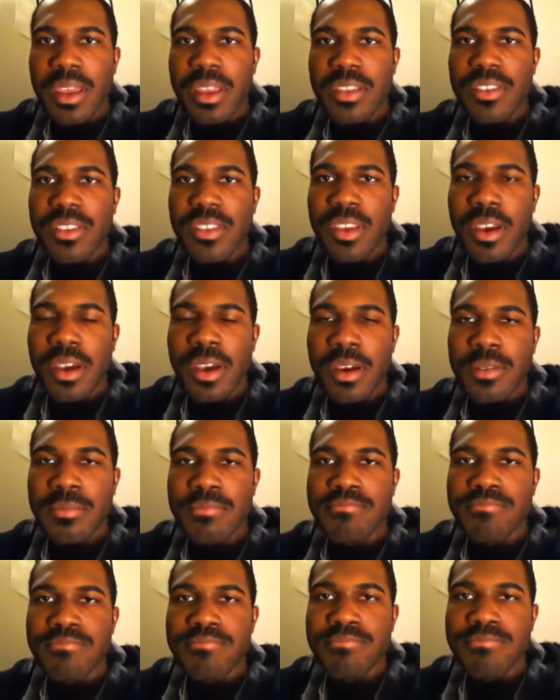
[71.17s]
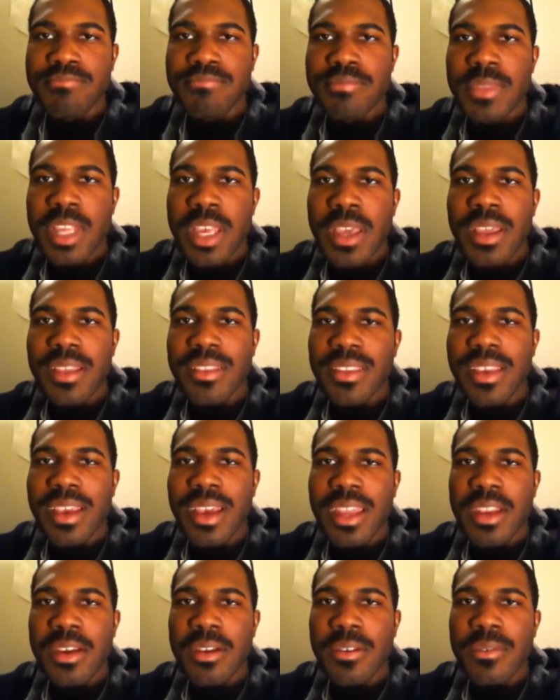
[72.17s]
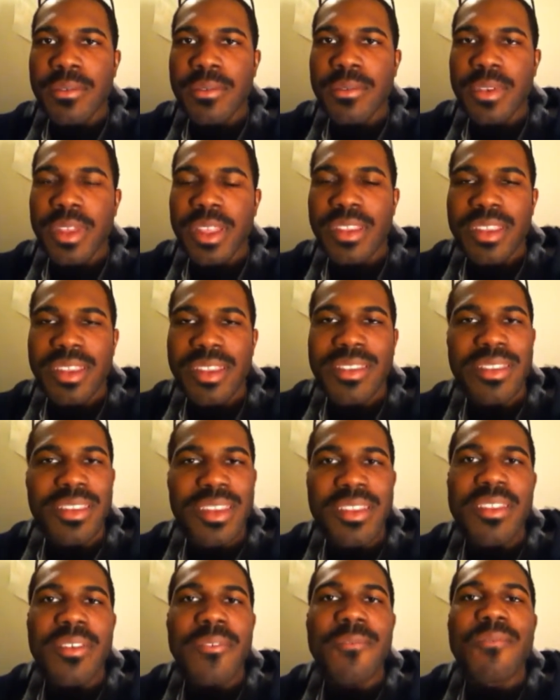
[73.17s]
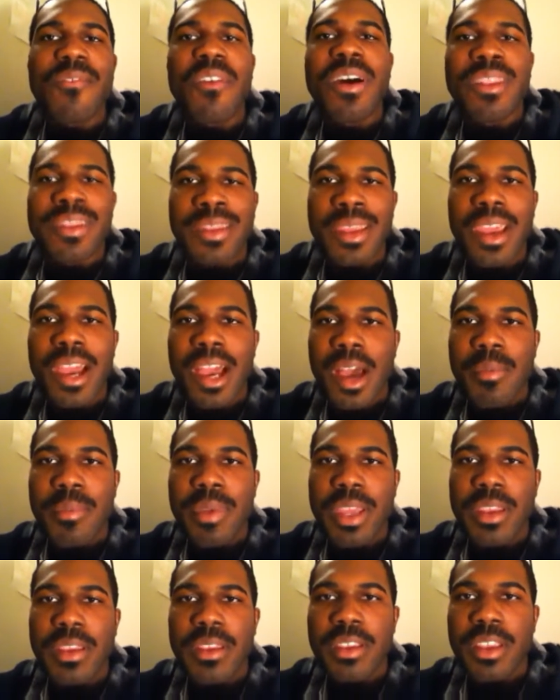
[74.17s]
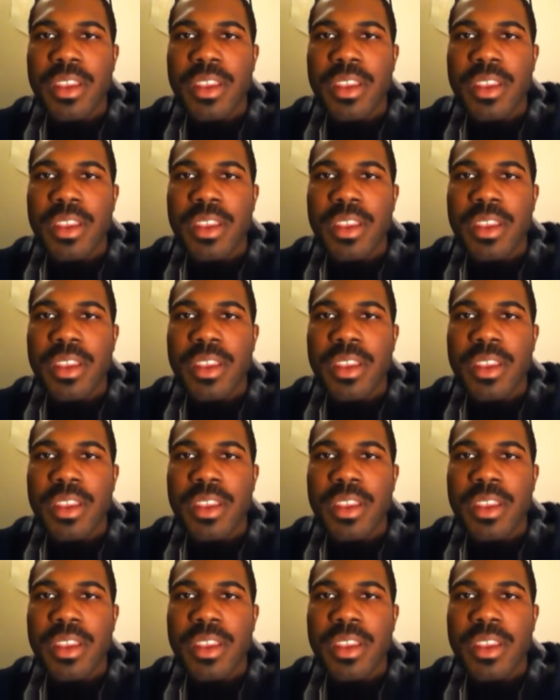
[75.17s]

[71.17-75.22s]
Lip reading: It's kind of it's a fun comic.